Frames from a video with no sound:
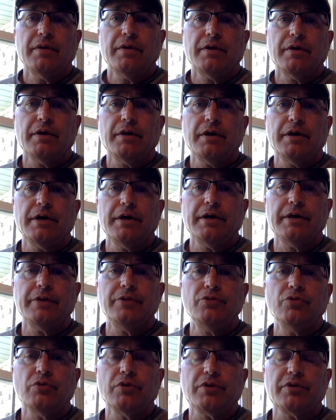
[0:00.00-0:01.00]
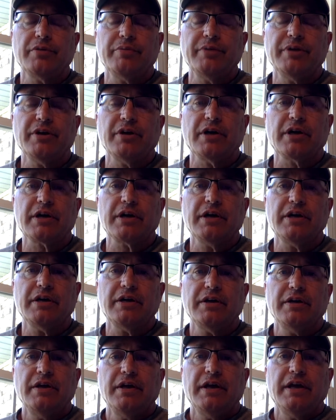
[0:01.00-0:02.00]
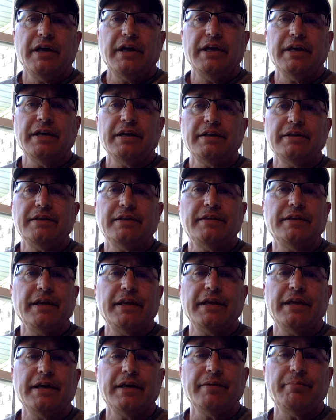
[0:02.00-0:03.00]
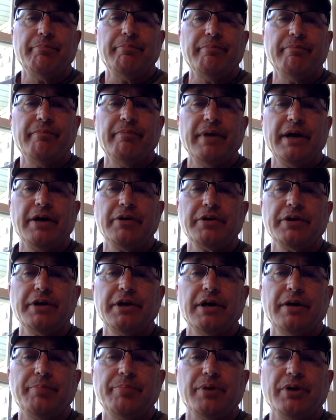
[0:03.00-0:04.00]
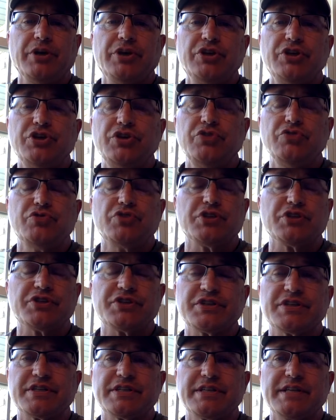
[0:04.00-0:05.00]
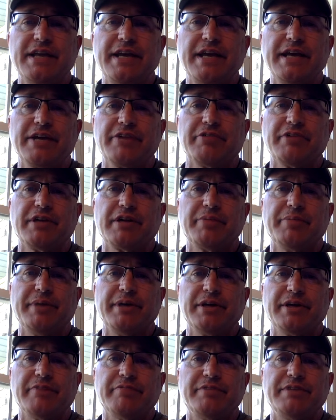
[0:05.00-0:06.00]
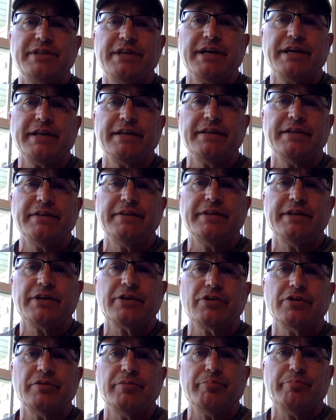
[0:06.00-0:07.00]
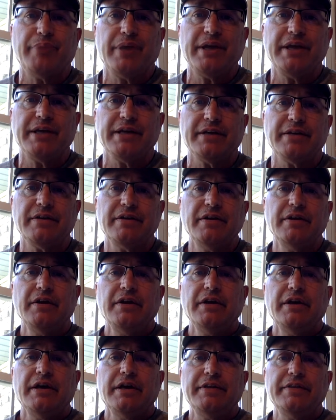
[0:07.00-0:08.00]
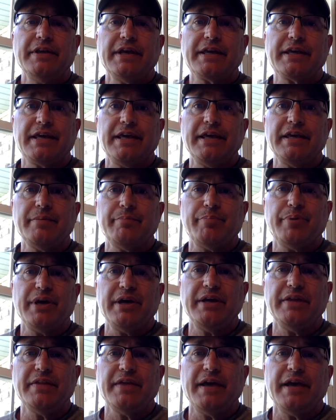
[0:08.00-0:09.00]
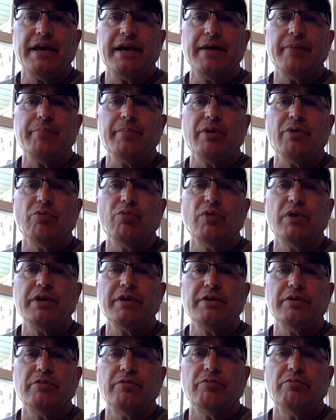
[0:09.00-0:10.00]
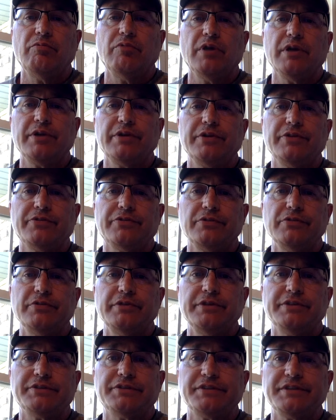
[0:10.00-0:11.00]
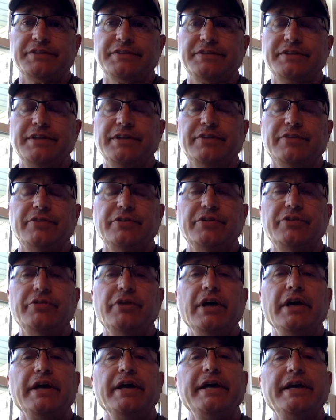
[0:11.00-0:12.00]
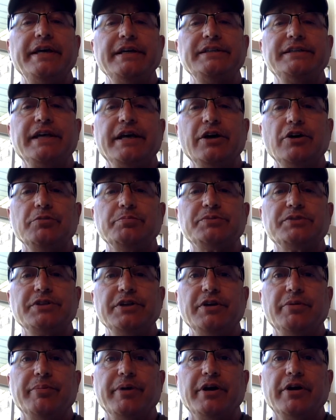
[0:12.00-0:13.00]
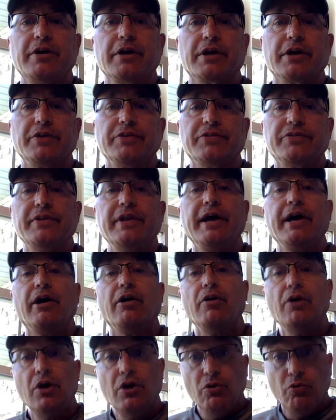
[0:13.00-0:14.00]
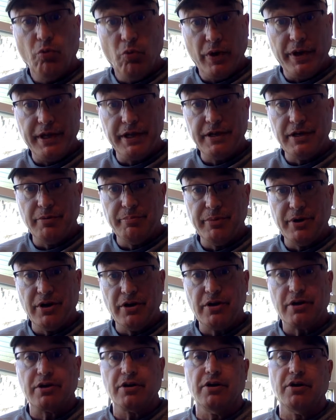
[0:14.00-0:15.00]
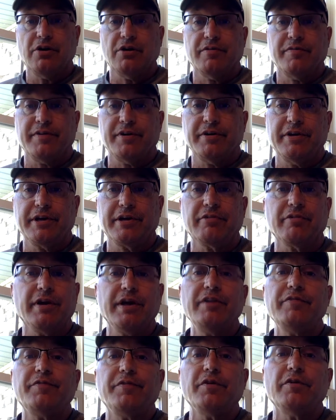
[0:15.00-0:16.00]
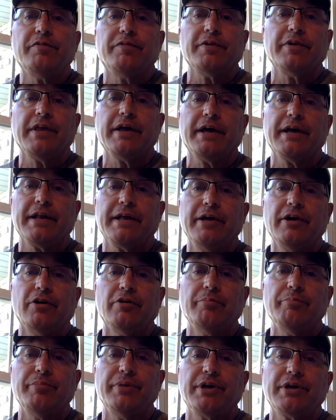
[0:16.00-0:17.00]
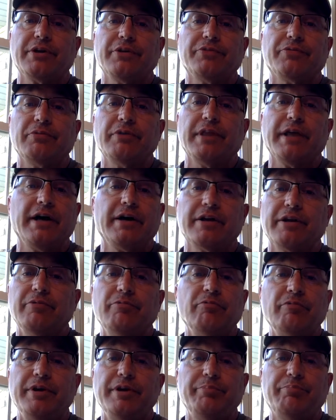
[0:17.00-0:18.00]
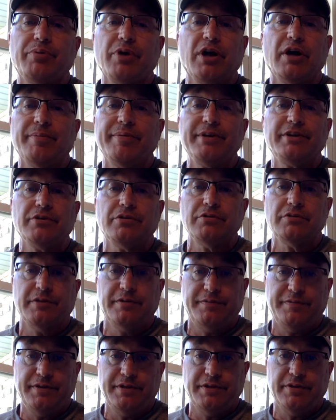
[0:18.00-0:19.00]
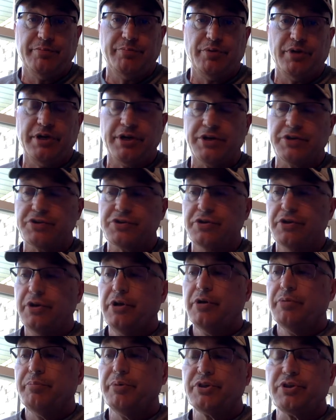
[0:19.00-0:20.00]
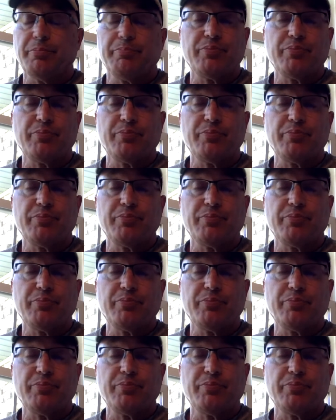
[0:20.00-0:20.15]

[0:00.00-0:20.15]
North America. And they had mounted up a huge, a staggering amount of debt, and they couldn't pay it. And they can't pay that, but what does Louis XVI do? He helps the Americans. Now, we in America are very grateful for that help because without it, we probably don't defeat the British. But the